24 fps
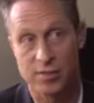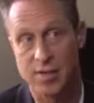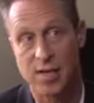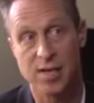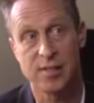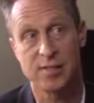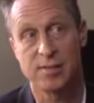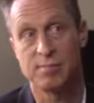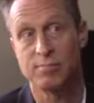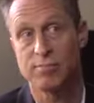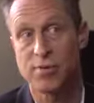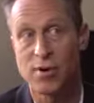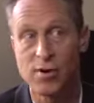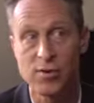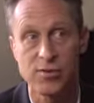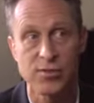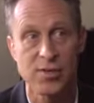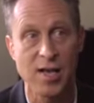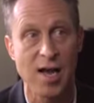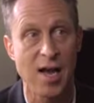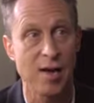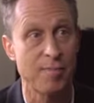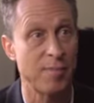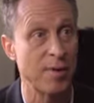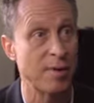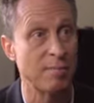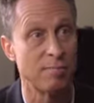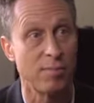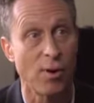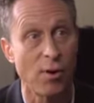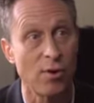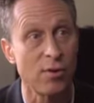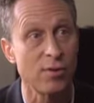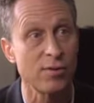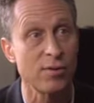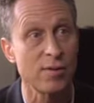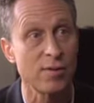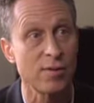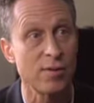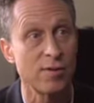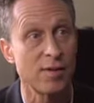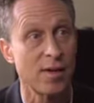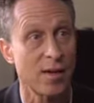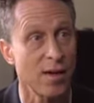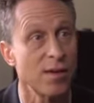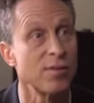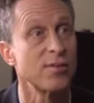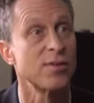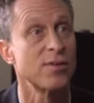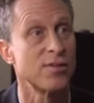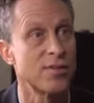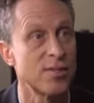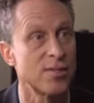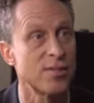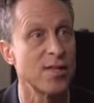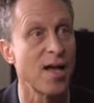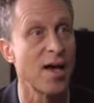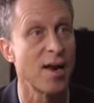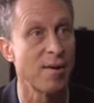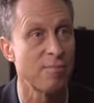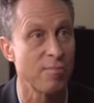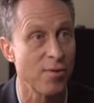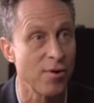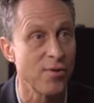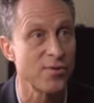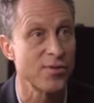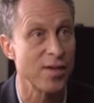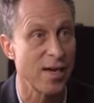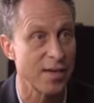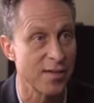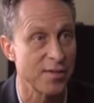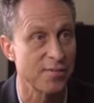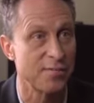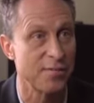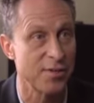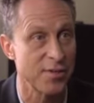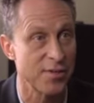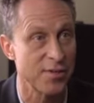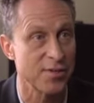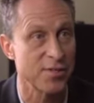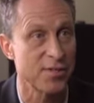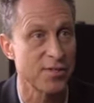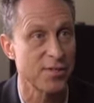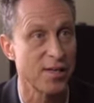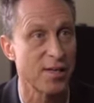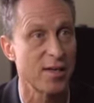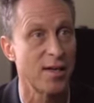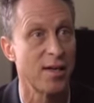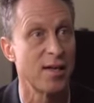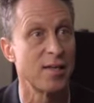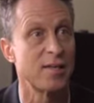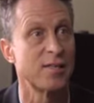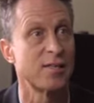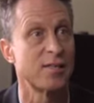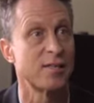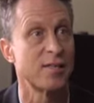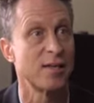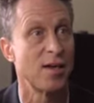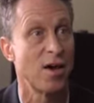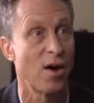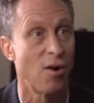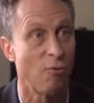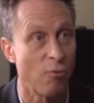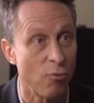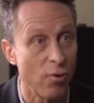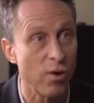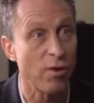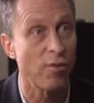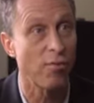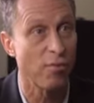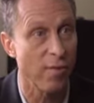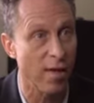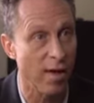or take some Prozac, but mold illness is not a Prozac deficiency. It's a real